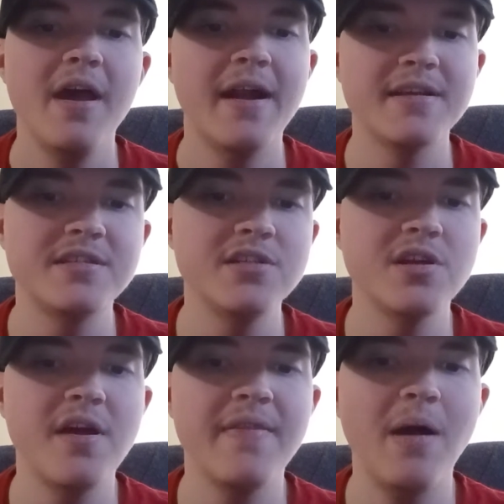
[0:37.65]
a
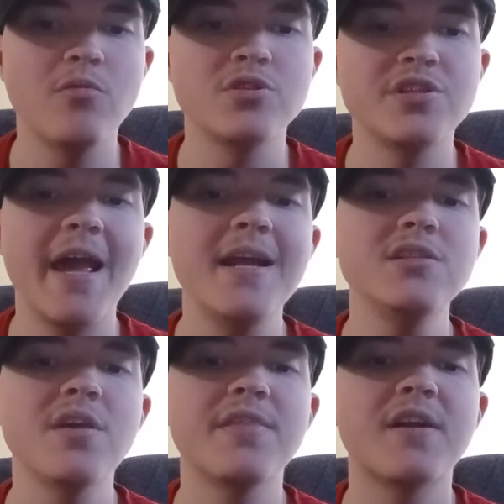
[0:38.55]
decision that will
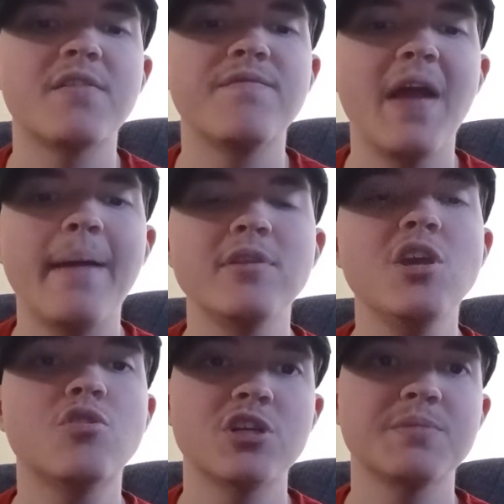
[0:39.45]
change their family
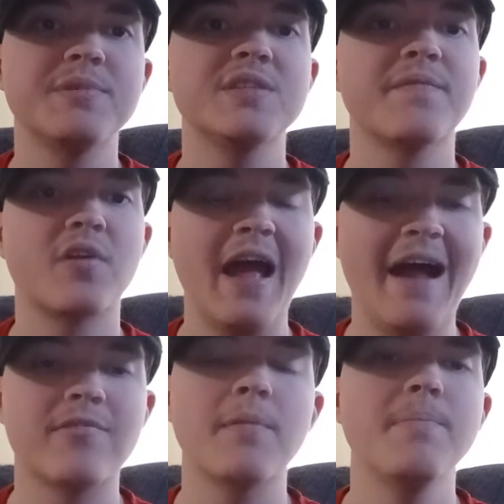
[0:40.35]
Christmas
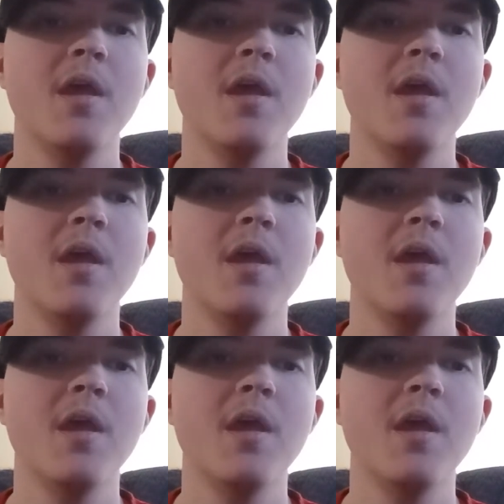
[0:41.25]
forever.